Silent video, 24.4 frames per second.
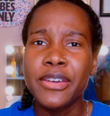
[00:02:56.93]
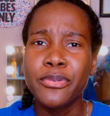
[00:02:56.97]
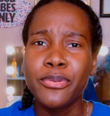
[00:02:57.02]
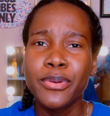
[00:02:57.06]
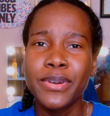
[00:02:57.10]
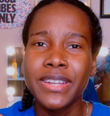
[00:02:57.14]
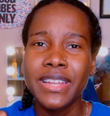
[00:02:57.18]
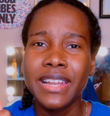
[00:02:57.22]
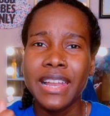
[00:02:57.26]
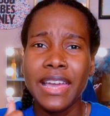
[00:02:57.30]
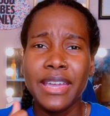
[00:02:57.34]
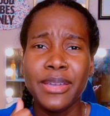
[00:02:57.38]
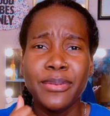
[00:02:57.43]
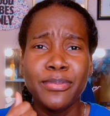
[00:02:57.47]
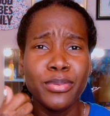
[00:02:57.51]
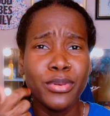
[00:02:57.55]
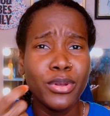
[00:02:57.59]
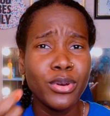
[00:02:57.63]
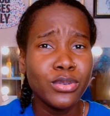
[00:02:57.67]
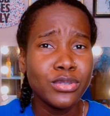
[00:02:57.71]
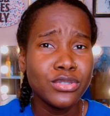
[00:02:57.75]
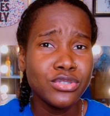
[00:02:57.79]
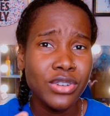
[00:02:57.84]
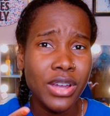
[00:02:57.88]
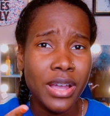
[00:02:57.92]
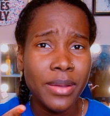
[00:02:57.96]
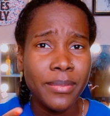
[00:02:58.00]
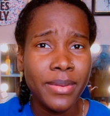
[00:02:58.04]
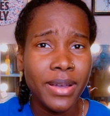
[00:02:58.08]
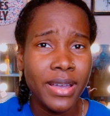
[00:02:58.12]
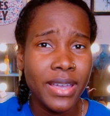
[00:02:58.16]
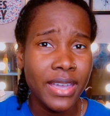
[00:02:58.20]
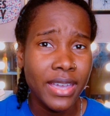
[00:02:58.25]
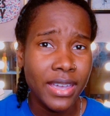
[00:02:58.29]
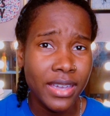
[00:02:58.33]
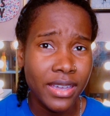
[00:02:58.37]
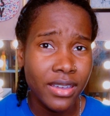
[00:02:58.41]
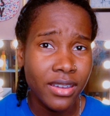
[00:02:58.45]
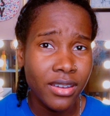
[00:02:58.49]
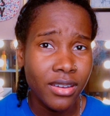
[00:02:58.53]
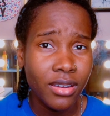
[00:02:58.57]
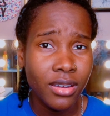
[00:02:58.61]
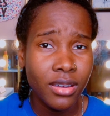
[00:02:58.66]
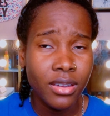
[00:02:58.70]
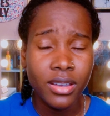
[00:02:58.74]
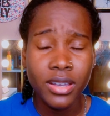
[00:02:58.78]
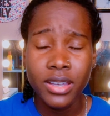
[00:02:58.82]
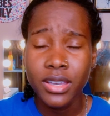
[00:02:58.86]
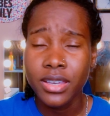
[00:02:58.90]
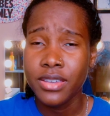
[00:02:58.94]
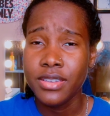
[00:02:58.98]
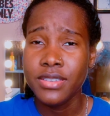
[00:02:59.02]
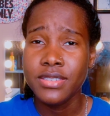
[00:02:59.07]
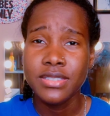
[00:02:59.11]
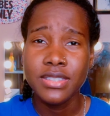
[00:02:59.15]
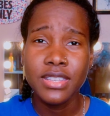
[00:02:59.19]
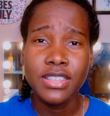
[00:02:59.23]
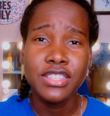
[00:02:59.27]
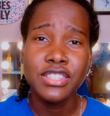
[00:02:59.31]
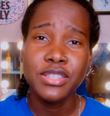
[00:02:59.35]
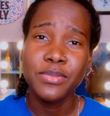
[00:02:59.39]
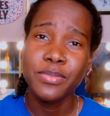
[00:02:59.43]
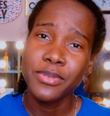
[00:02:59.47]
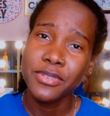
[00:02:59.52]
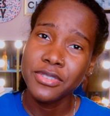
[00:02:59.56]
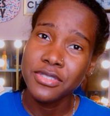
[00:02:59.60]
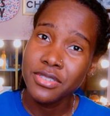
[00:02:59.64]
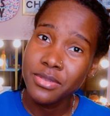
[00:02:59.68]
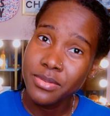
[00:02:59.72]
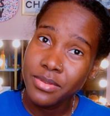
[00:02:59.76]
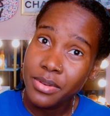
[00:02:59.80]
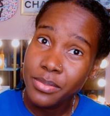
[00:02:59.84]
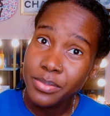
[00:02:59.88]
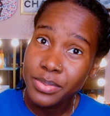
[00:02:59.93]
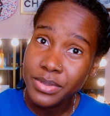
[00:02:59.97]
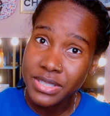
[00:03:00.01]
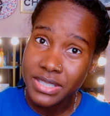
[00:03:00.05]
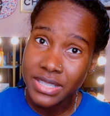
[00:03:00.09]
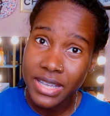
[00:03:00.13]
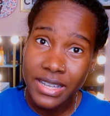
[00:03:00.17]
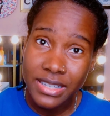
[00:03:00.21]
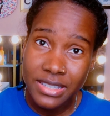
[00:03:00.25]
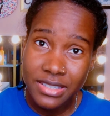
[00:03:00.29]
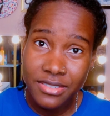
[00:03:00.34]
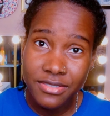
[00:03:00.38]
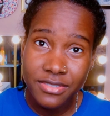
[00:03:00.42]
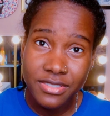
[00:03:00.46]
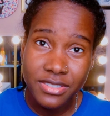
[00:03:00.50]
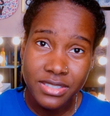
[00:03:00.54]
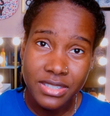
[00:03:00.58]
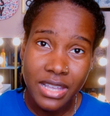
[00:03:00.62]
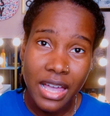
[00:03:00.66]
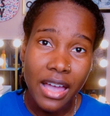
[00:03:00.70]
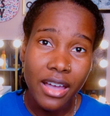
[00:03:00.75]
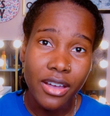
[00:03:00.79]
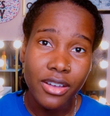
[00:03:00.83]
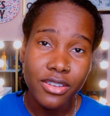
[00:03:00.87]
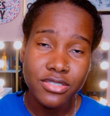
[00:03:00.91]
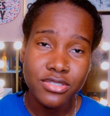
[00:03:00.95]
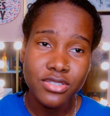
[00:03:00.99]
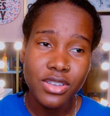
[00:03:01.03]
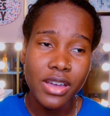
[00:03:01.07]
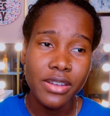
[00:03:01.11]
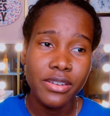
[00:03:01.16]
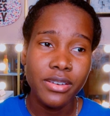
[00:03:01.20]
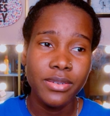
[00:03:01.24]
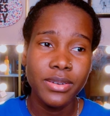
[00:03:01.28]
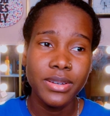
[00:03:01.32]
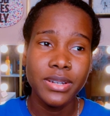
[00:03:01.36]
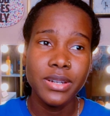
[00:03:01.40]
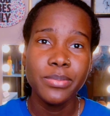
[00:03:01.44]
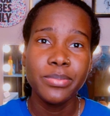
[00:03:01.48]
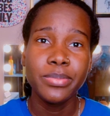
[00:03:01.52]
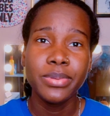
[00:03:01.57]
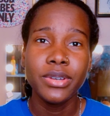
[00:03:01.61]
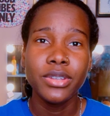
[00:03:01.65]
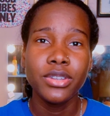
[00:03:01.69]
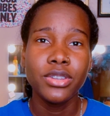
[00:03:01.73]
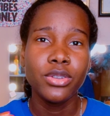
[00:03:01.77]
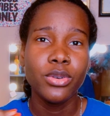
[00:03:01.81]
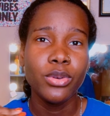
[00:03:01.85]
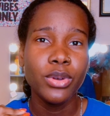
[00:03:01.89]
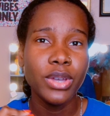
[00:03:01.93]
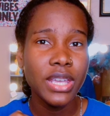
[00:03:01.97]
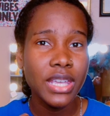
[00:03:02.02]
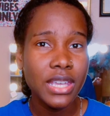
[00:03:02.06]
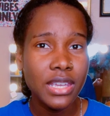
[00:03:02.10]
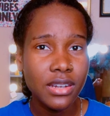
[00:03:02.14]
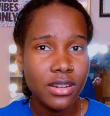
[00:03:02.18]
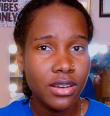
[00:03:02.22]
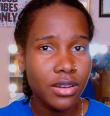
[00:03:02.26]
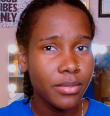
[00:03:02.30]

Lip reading: to like blow dry my hair, because this is supposed to be a protective style, so I don't want to put no heat on